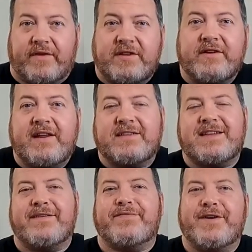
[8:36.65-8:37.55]
And until
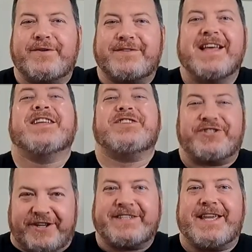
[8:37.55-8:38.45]
next time, folks,
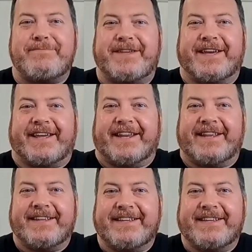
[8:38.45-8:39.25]
just keep cooking.